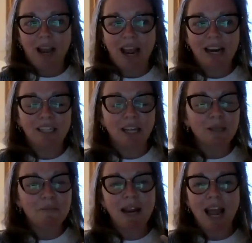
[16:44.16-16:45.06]
And it
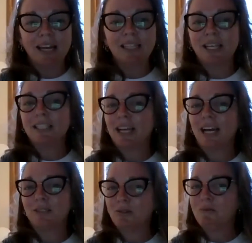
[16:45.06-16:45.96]
doesn't make any sense
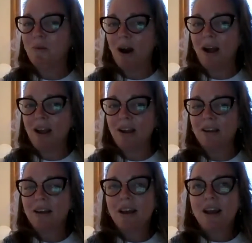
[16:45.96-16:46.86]
as to why.
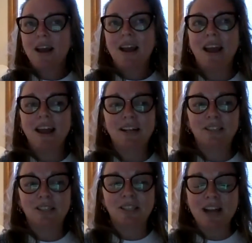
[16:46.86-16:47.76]
And
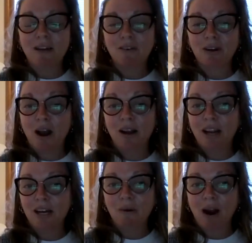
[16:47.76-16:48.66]
it's never gone
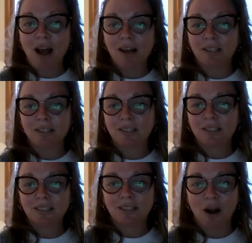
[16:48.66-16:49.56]
anywhere
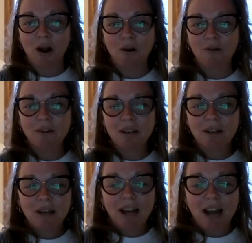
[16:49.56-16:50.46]
else. So
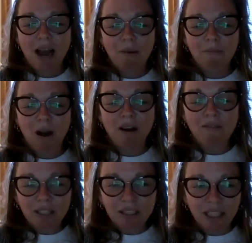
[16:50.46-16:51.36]

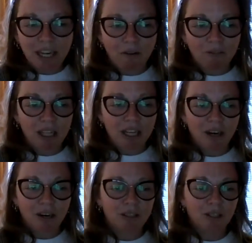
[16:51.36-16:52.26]
obviously over the
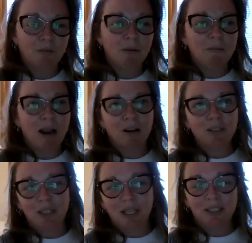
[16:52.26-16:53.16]
years, there's been
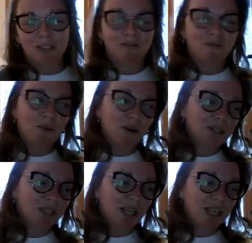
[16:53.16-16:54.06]
marriages,
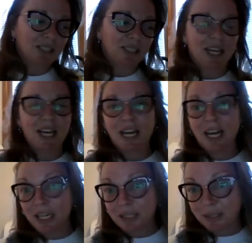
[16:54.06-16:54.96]
divorces,
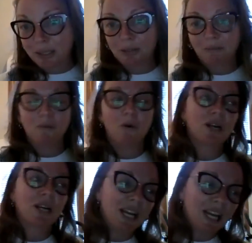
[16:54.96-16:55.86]
kids,
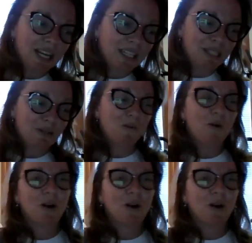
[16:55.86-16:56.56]
more heartaches,